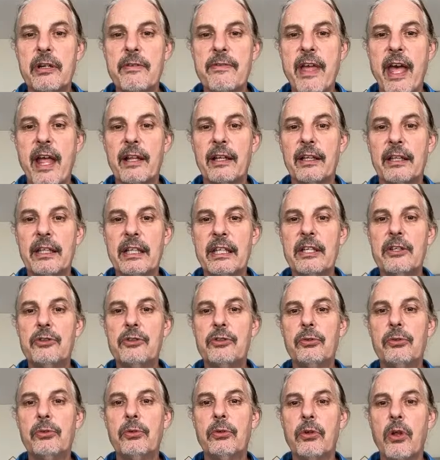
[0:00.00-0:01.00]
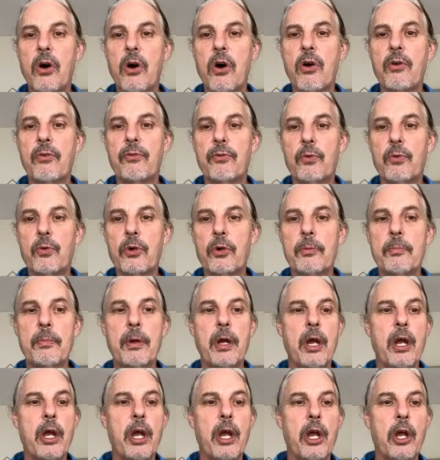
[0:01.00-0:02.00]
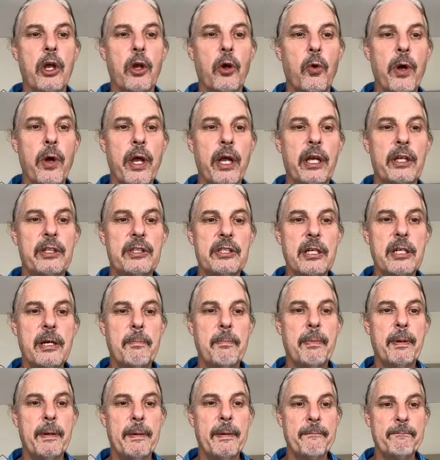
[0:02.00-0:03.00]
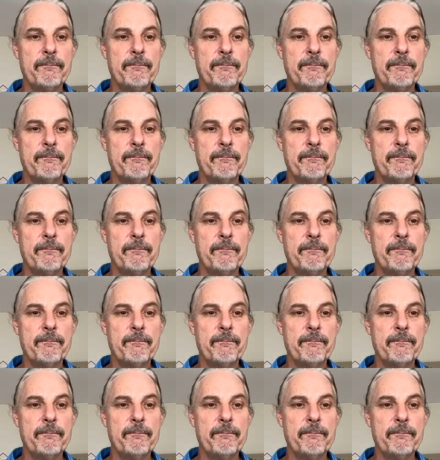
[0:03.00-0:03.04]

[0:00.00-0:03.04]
that lead to long form. Quick tip,